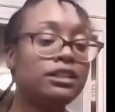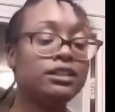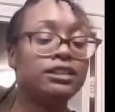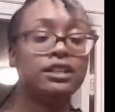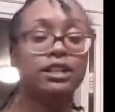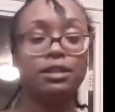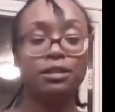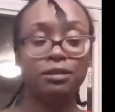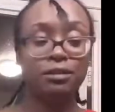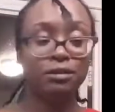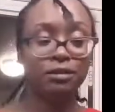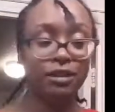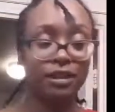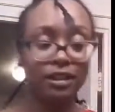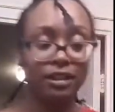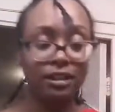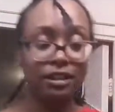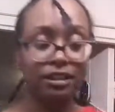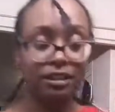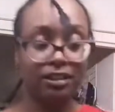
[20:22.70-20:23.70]
So
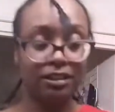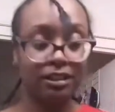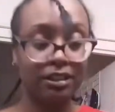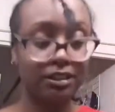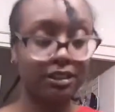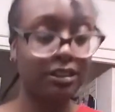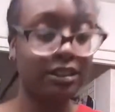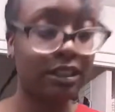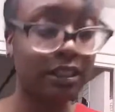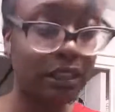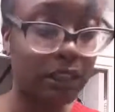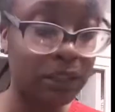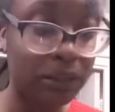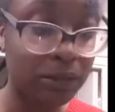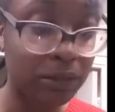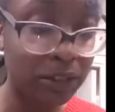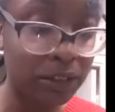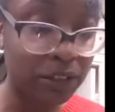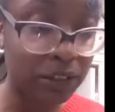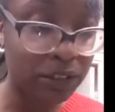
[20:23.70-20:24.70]
yeah, I thought this
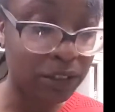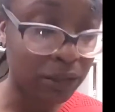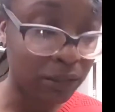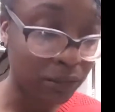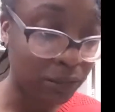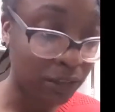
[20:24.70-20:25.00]
was so